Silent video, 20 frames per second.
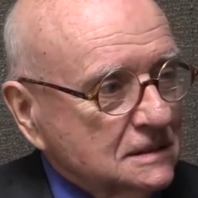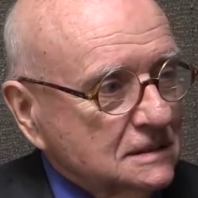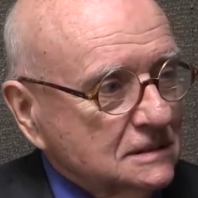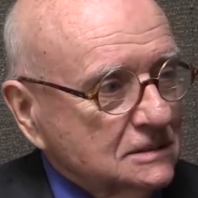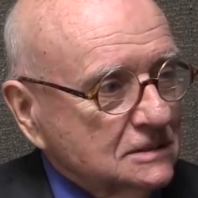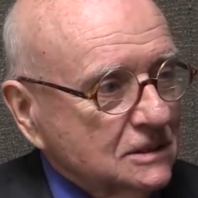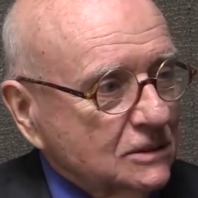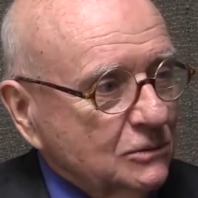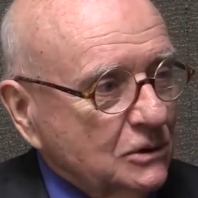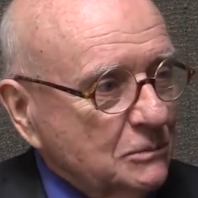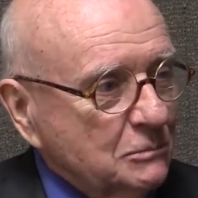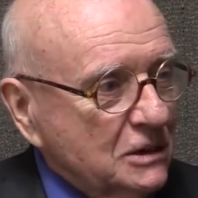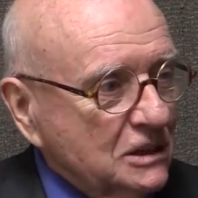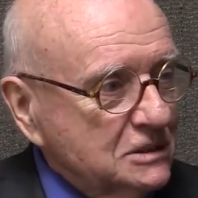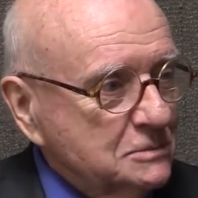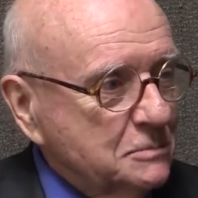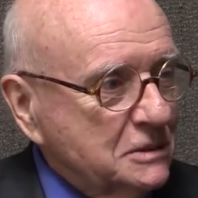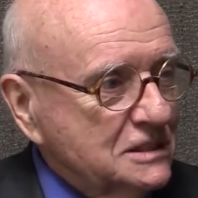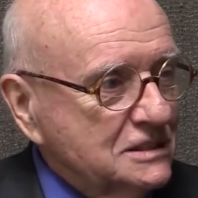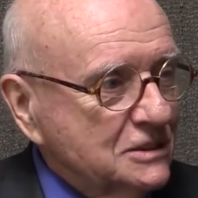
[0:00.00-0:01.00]
So we
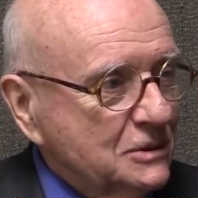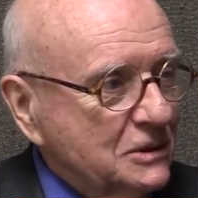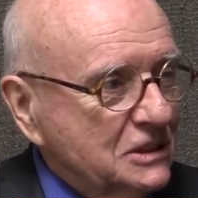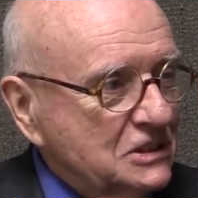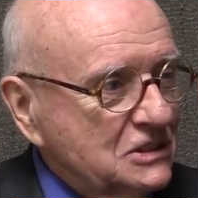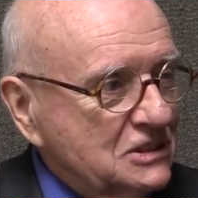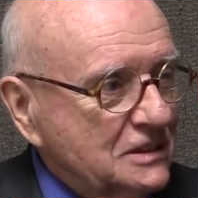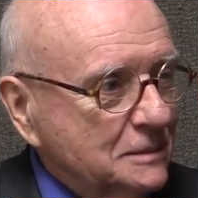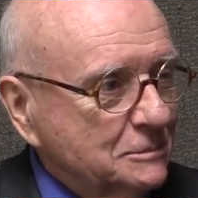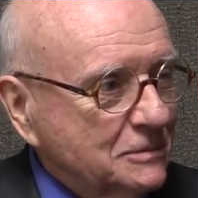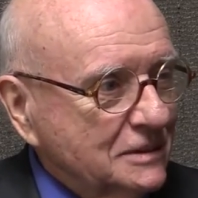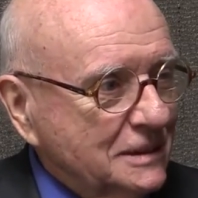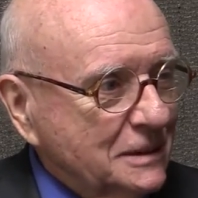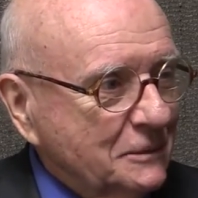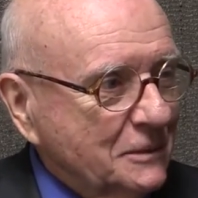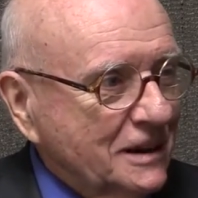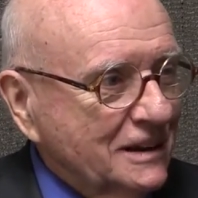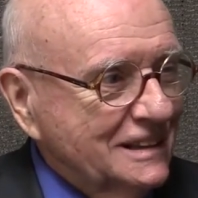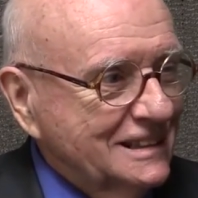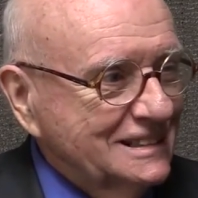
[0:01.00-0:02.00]
must be doing something
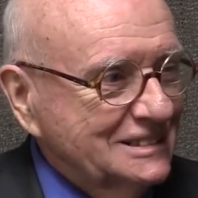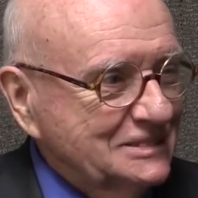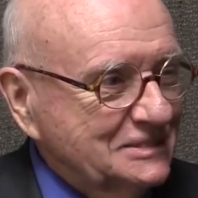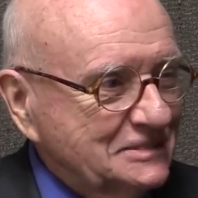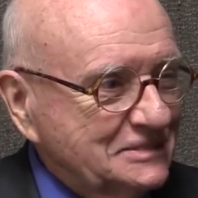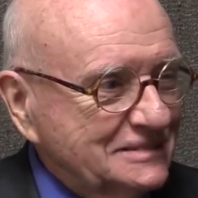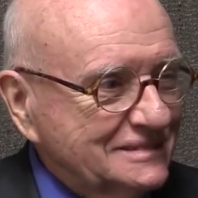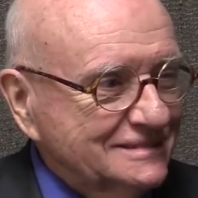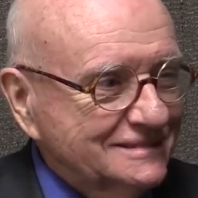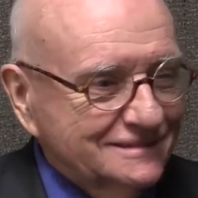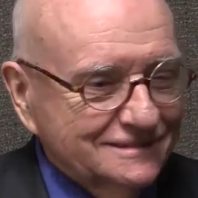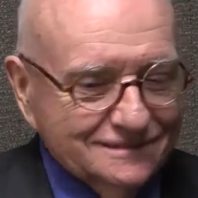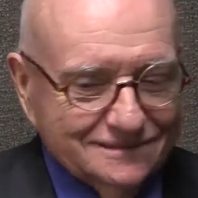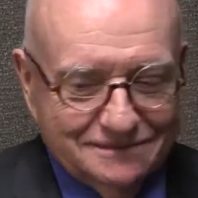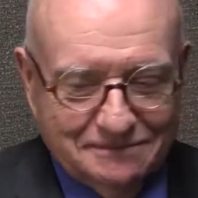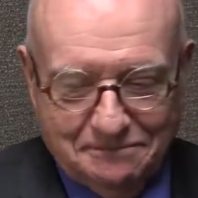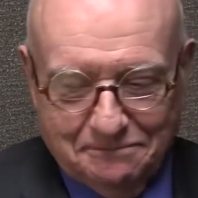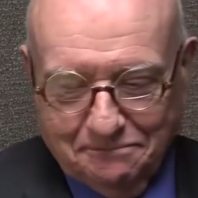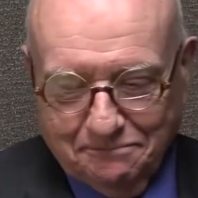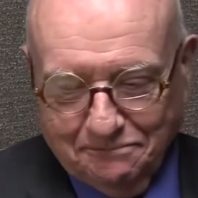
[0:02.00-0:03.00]
right. I would say so.